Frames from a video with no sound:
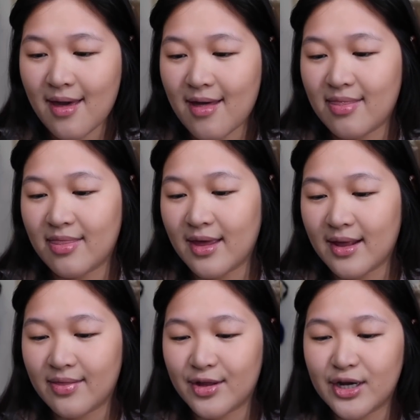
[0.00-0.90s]
And
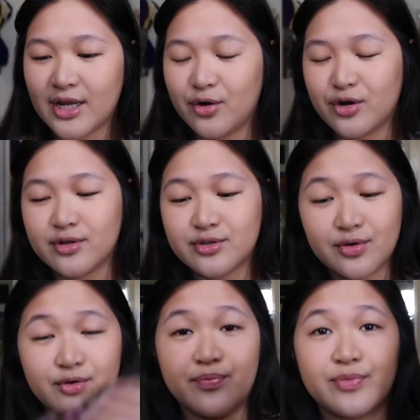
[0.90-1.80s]
then they're really good.
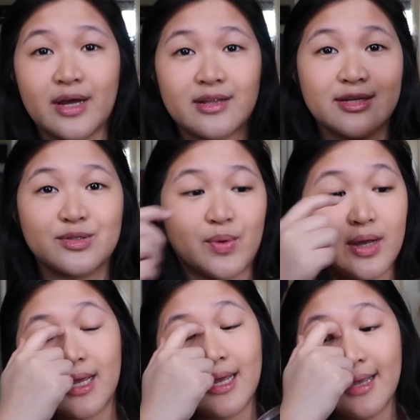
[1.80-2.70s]
So that is
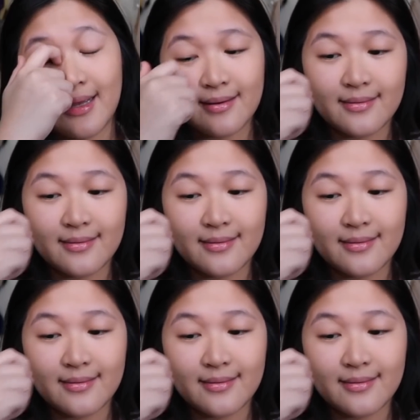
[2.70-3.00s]
why